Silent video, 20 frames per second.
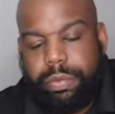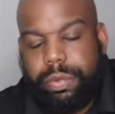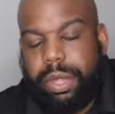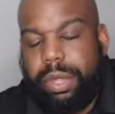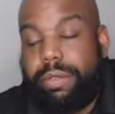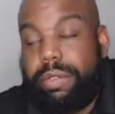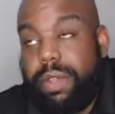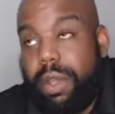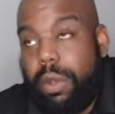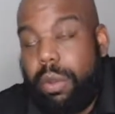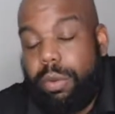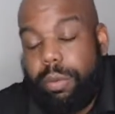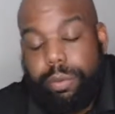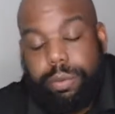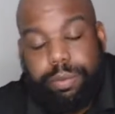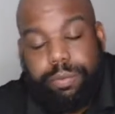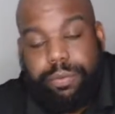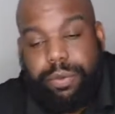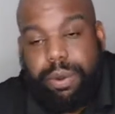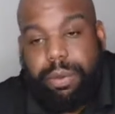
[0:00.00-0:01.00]
So,
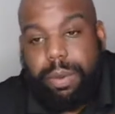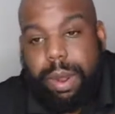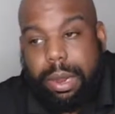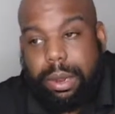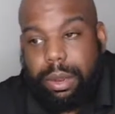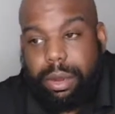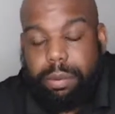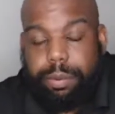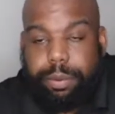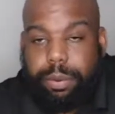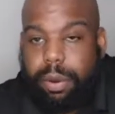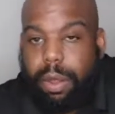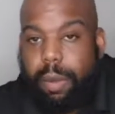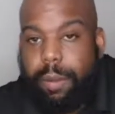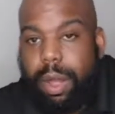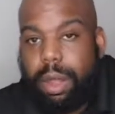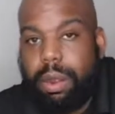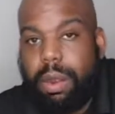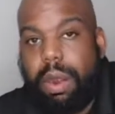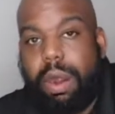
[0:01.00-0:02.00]
for the record, put all
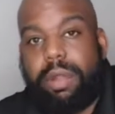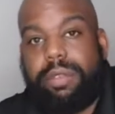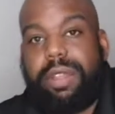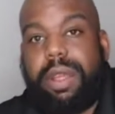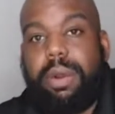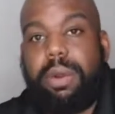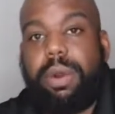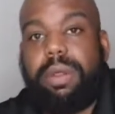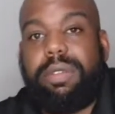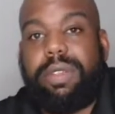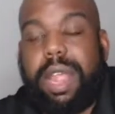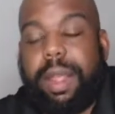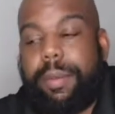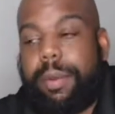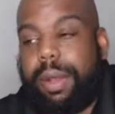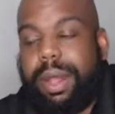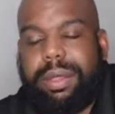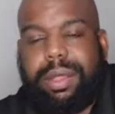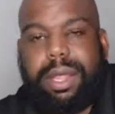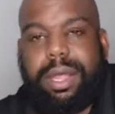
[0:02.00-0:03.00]
my cards out on the table.
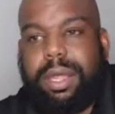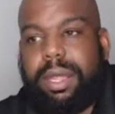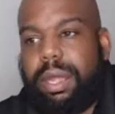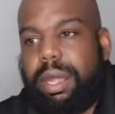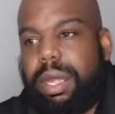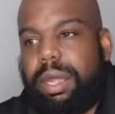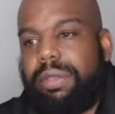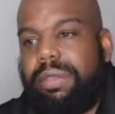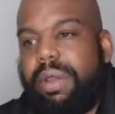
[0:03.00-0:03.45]
I think it's